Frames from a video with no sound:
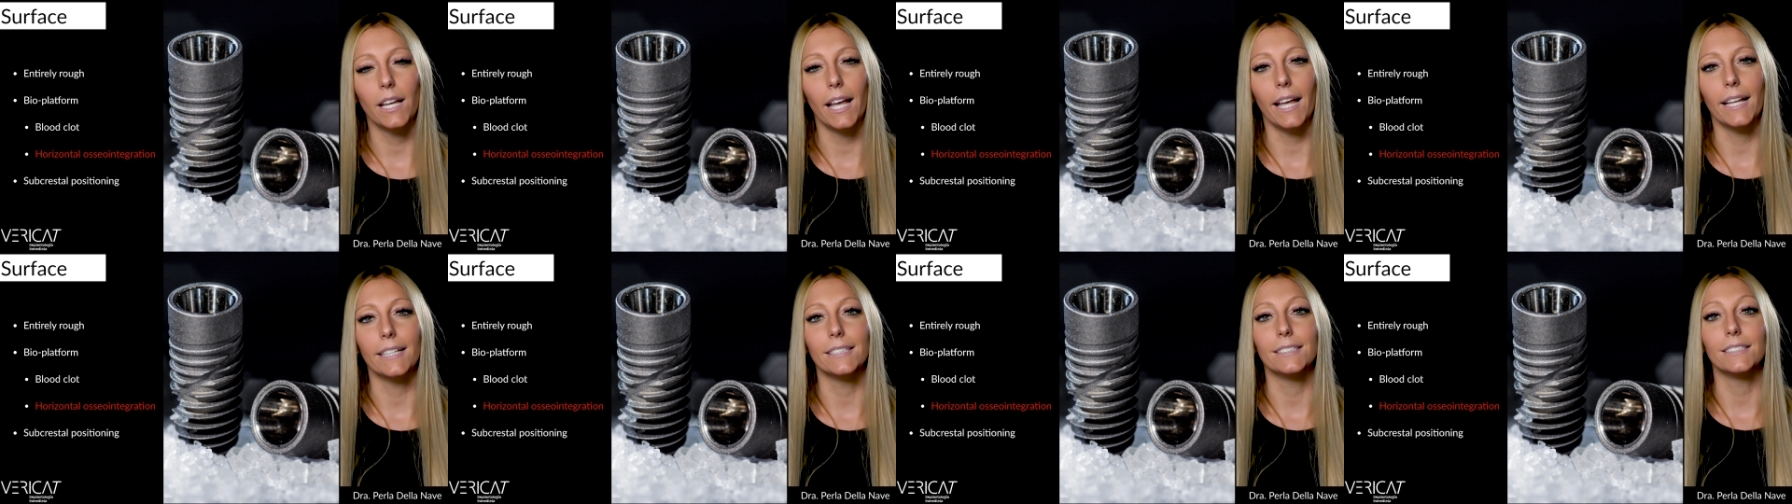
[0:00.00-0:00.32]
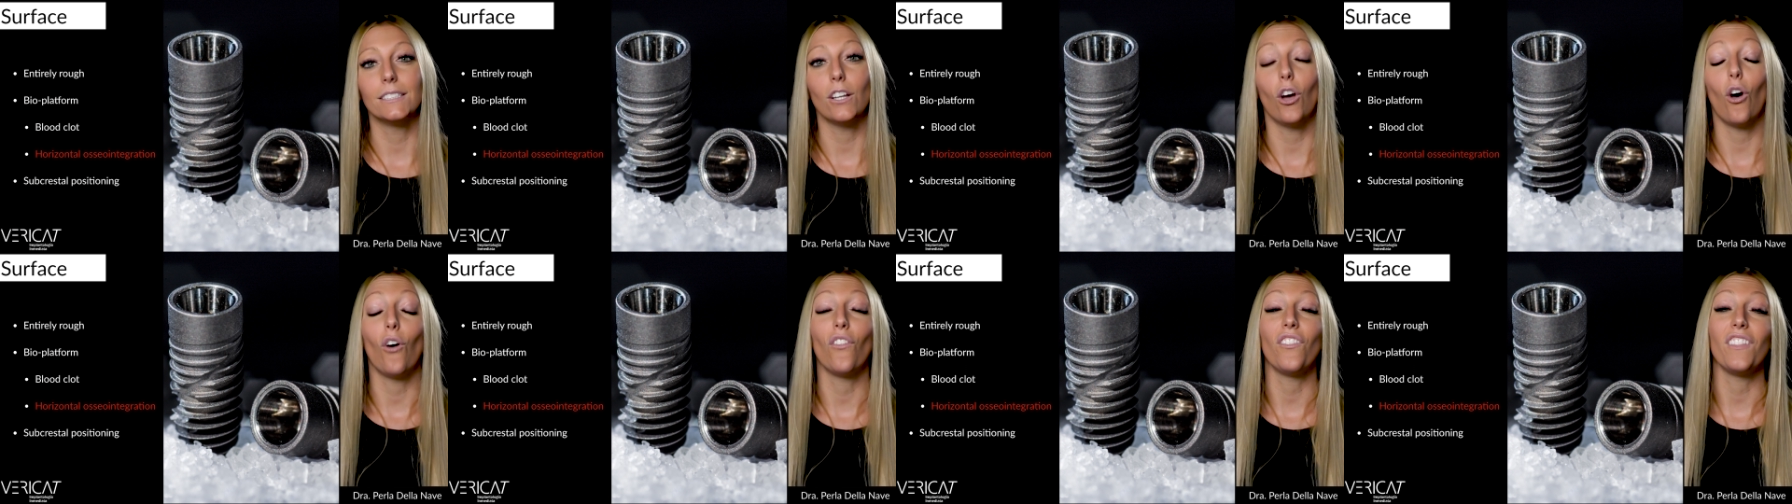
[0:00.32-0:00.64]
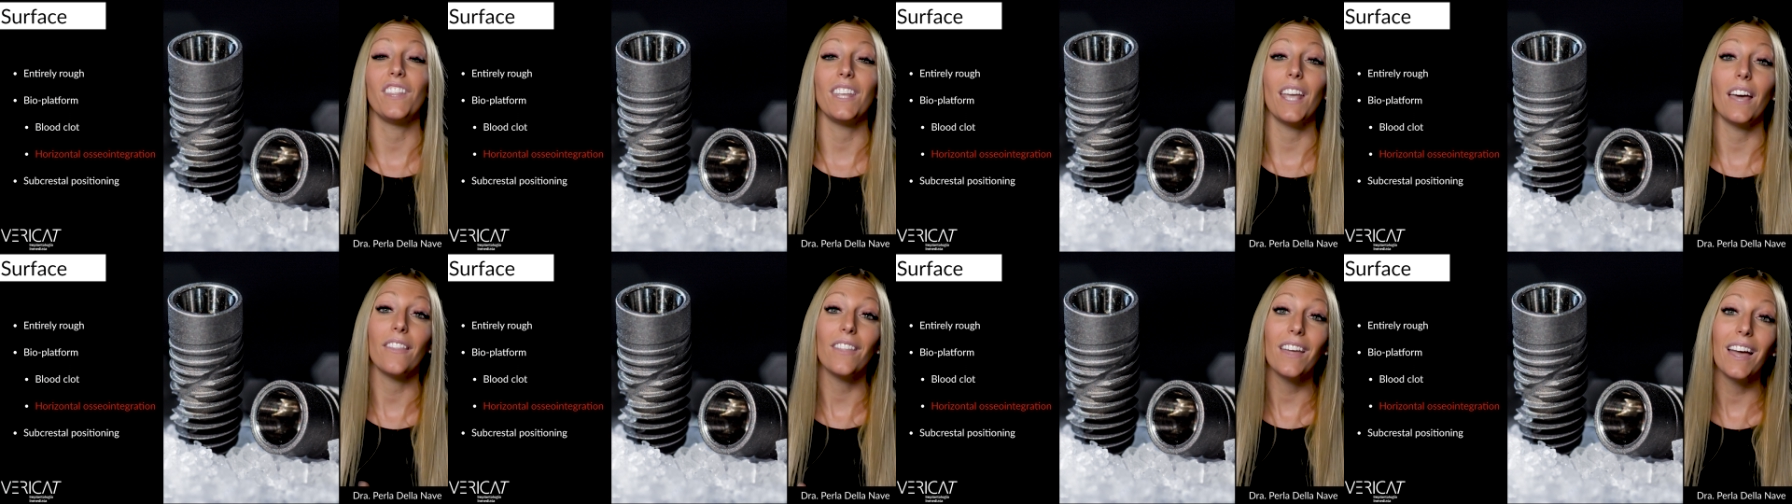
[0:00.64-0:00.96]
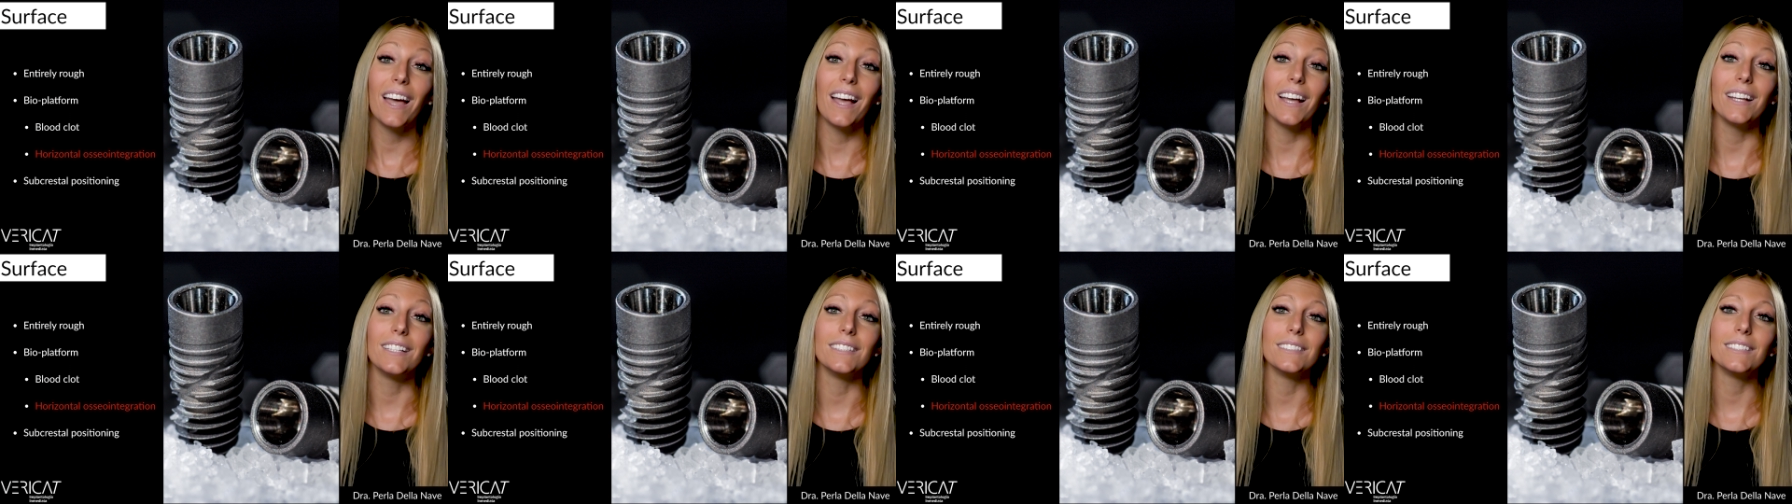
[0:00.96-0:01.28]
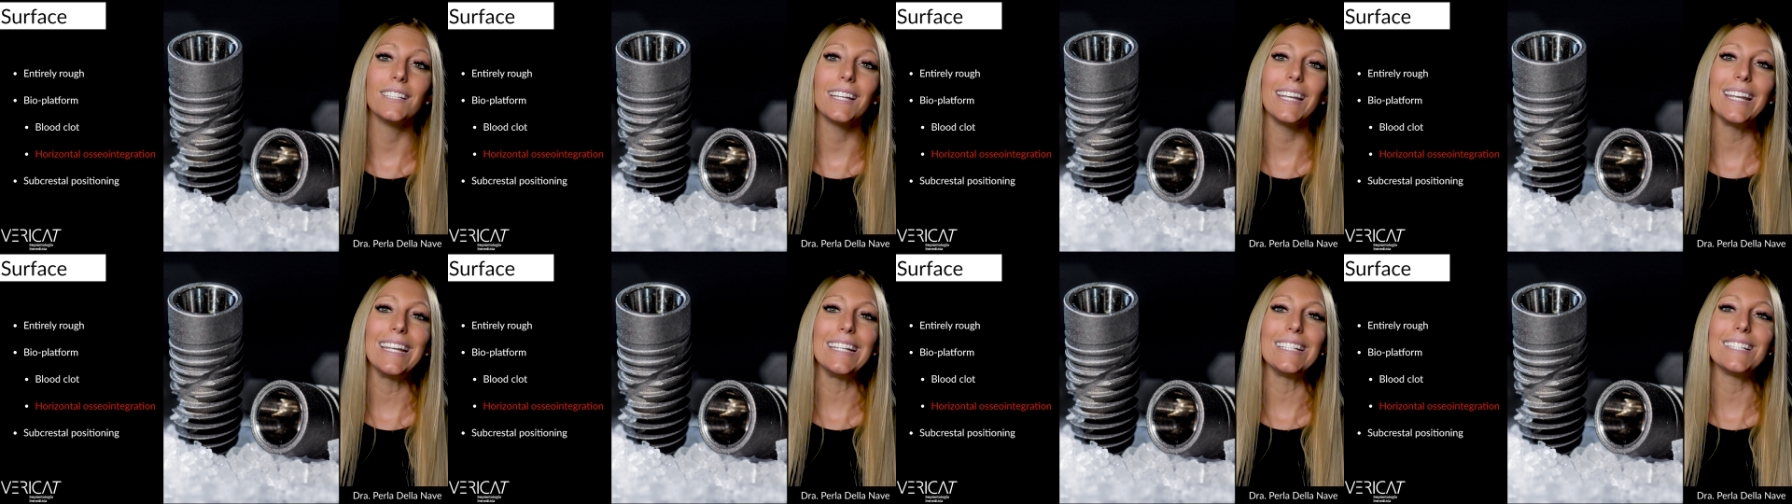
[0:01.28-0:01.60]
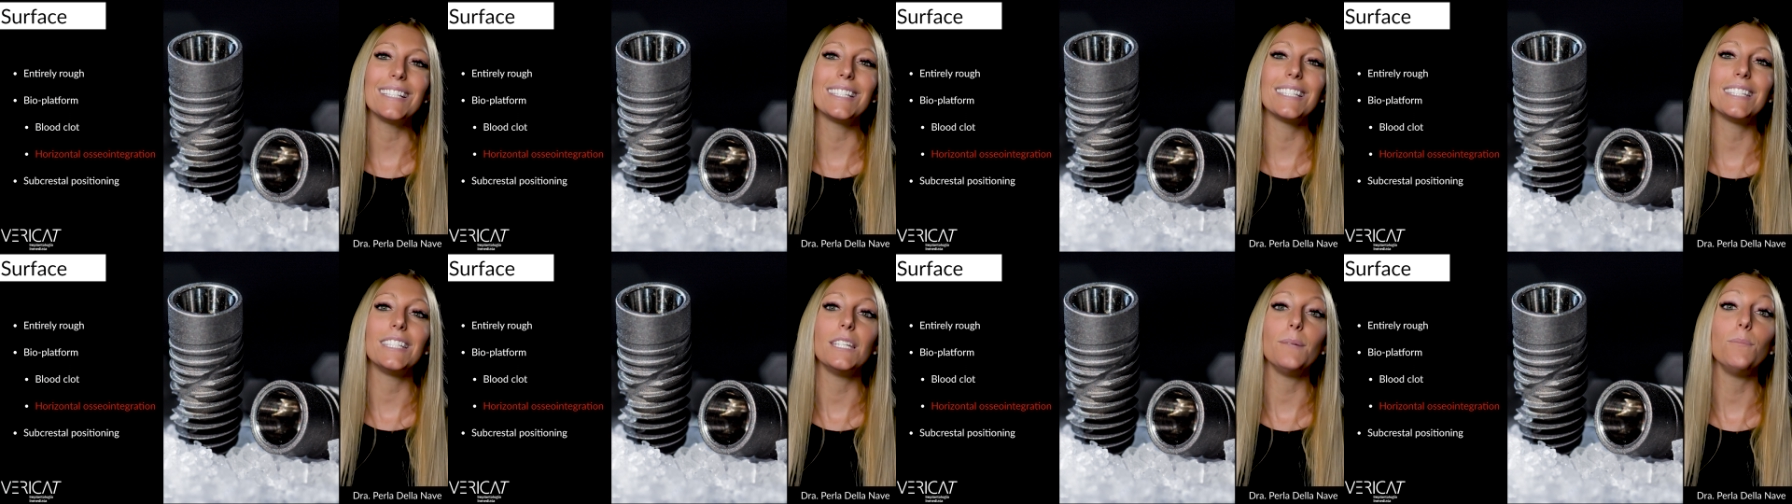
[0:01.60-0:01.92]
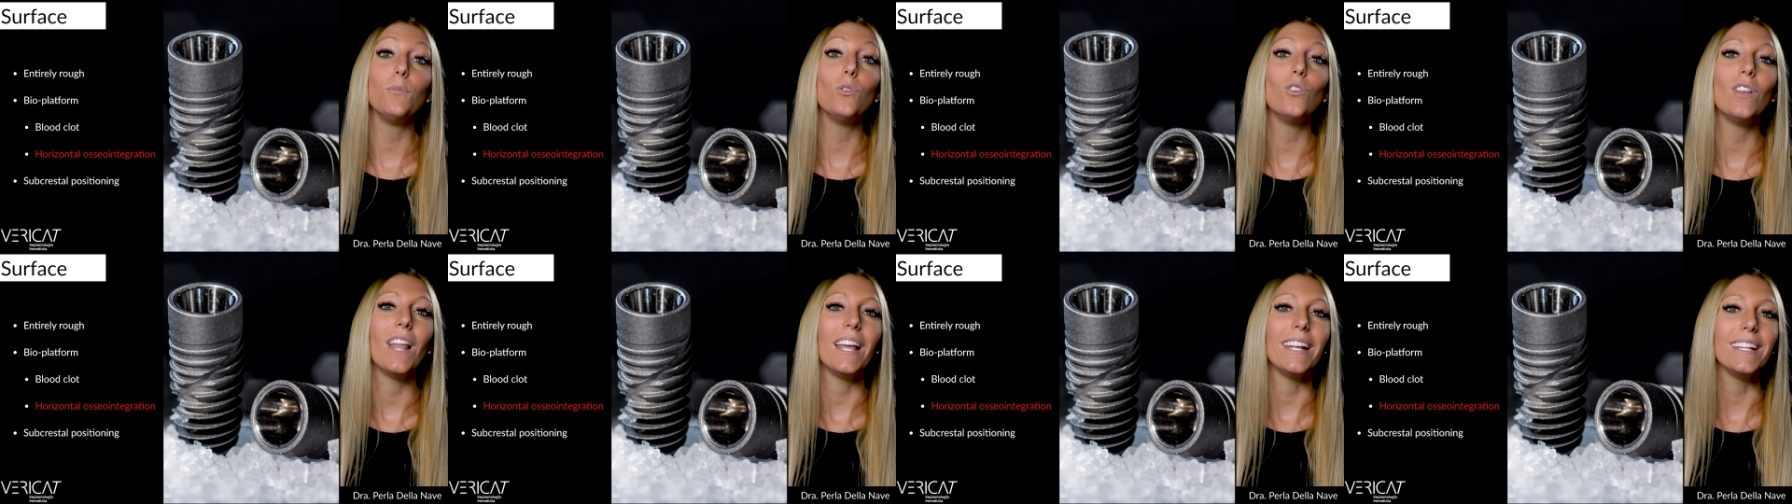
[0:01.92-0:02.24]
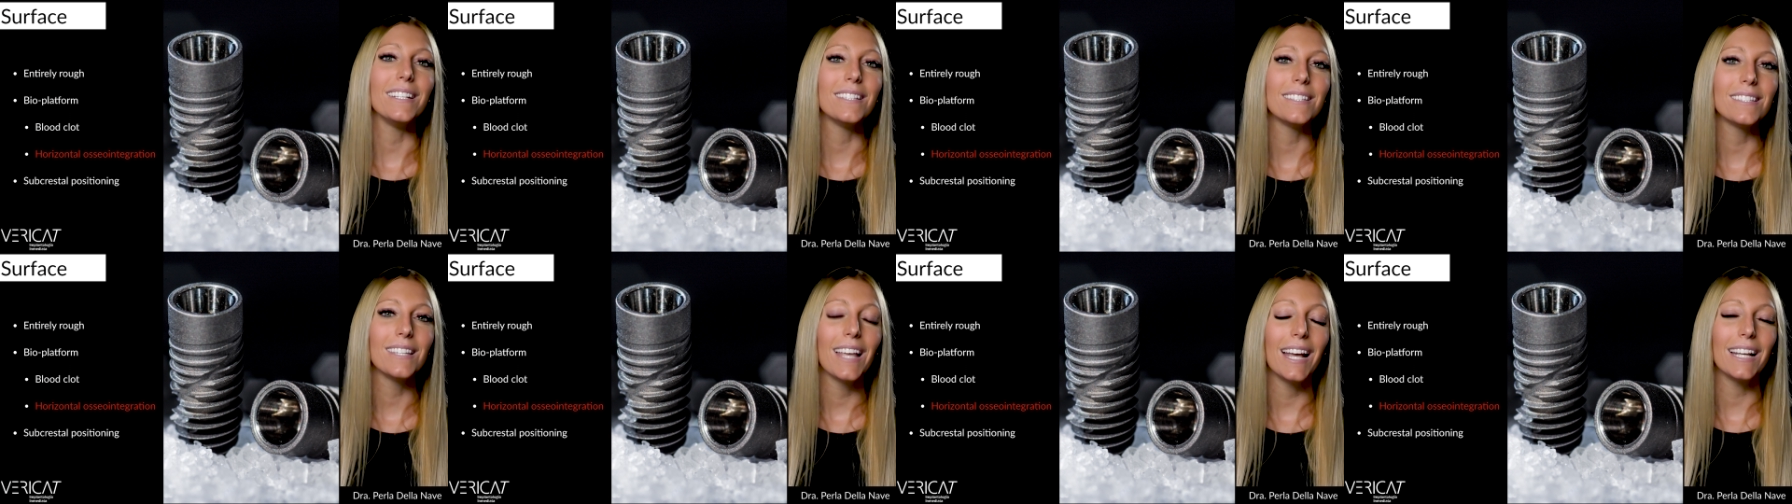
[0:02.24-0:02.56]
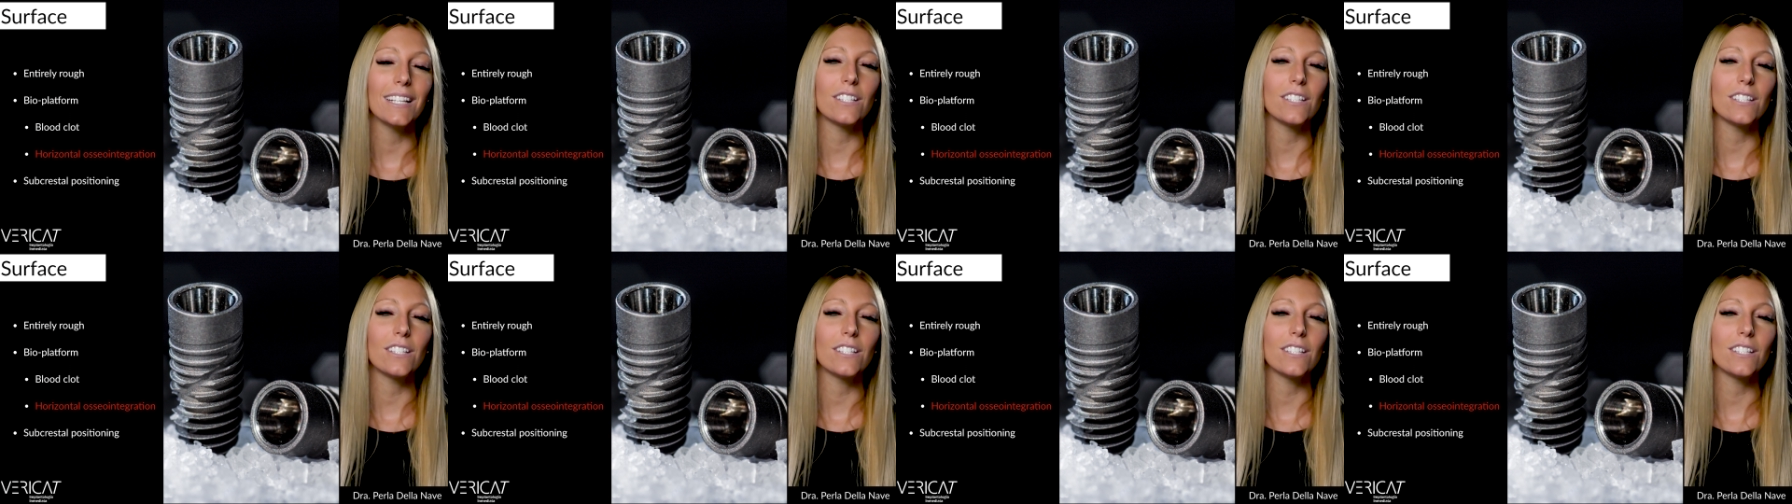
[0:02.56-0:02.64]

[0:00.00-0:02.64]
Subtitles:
and on the other hand, it stimulates